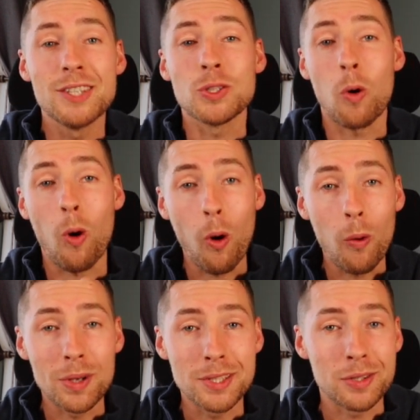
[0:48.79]
So
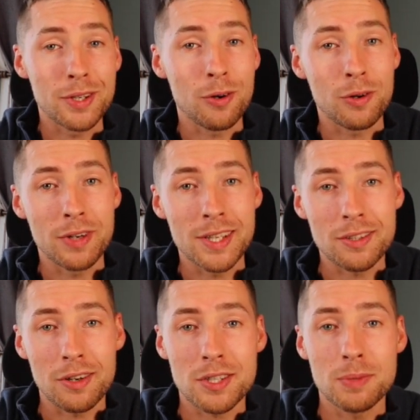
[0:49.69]
always do your own
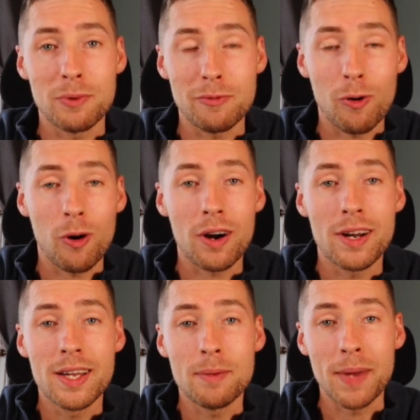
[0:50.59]
research
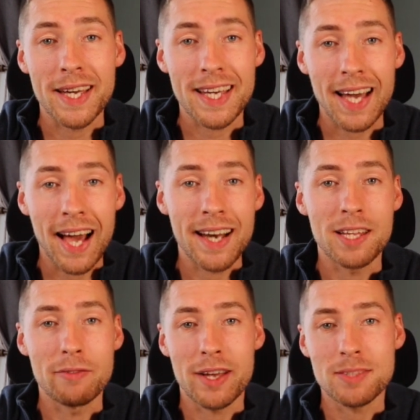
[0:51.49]
before making
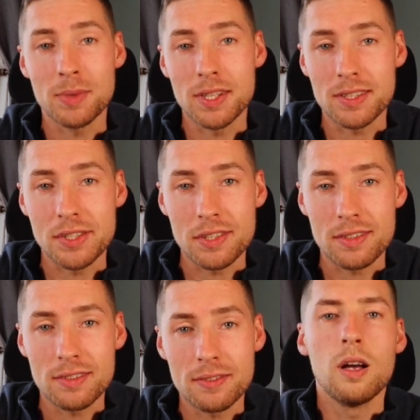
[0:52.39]
any investment
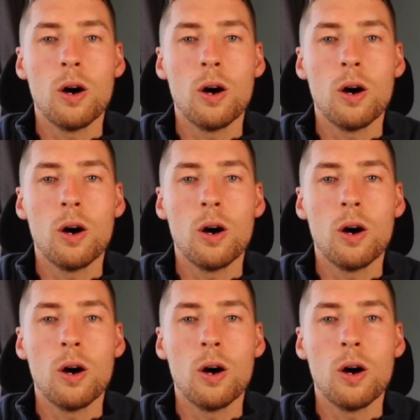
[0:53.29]
decisions.